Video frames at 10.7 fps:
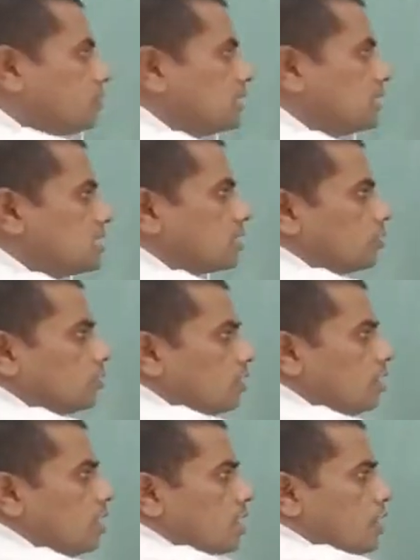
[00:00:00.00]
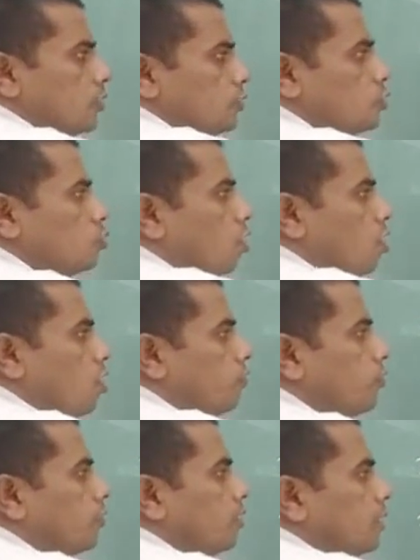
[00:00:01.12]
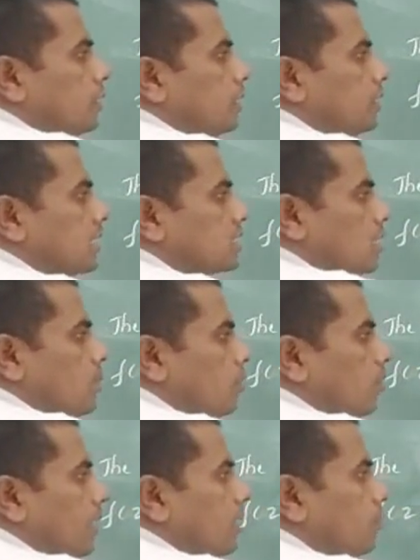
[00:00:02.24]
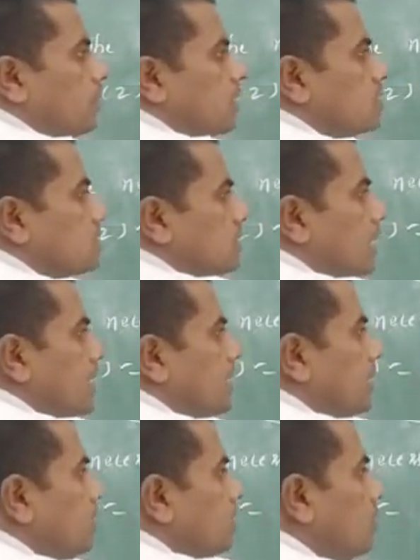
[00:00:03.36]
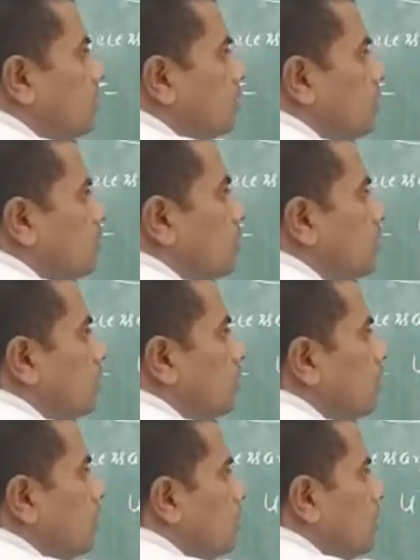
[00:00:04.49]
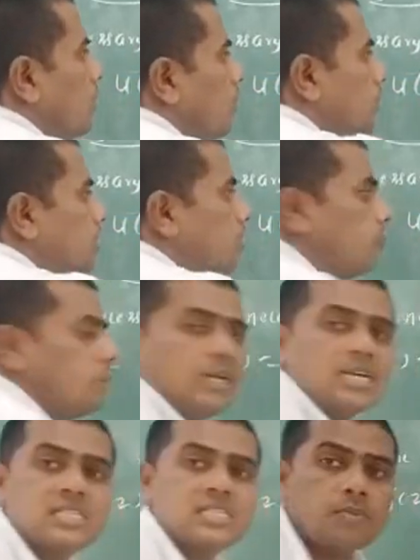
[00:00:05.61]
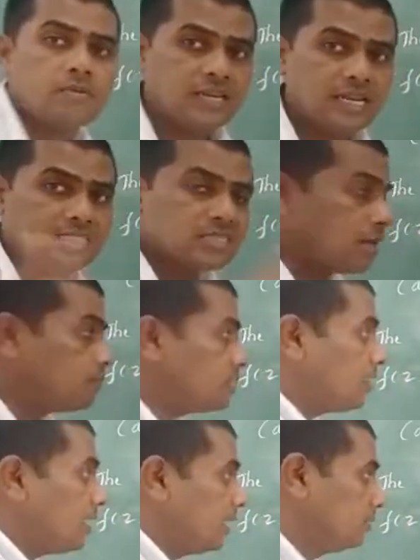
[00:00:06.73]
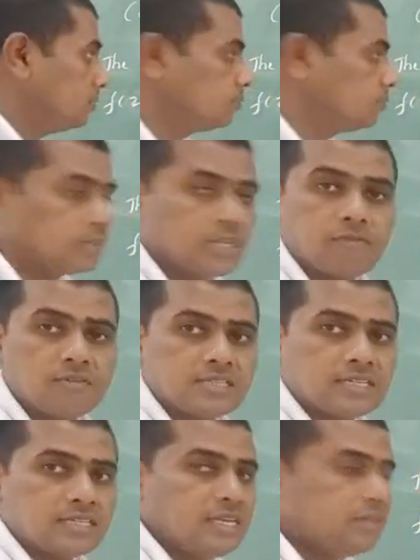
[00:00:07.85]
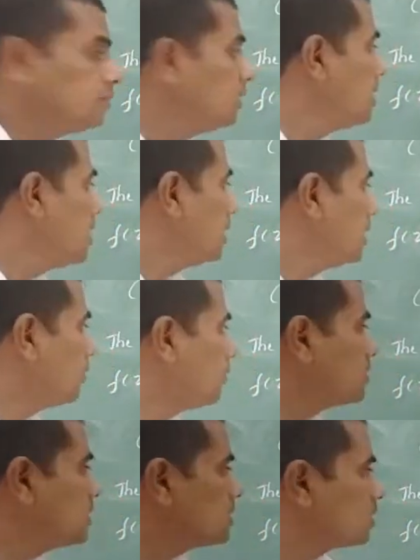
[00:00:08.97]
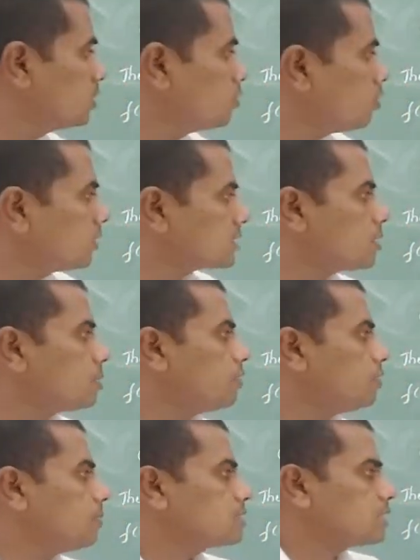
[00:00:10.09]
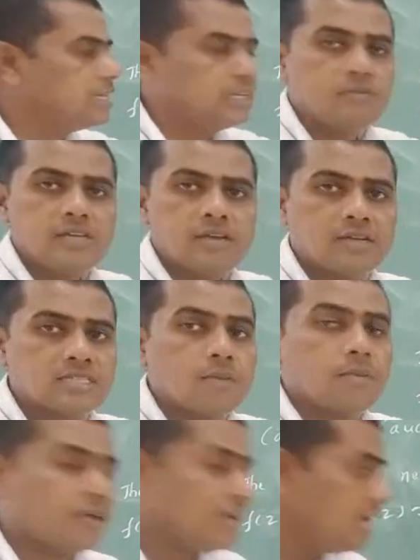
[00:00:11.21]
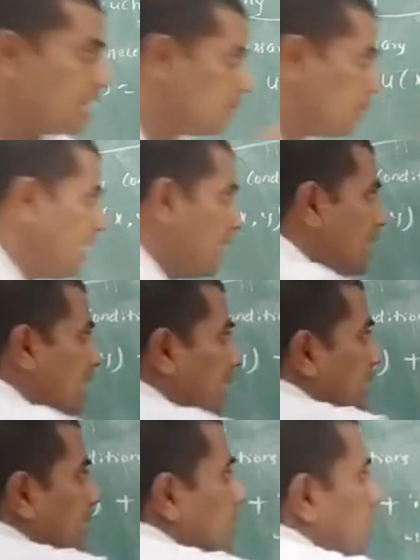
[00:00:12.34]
f of z is equal to u of x comma y plus I into v of x comma y. Like this I'm defining f of z. Clear? F of z is equal to u of x comma y plus I into v of x comma y. Maybe analytic.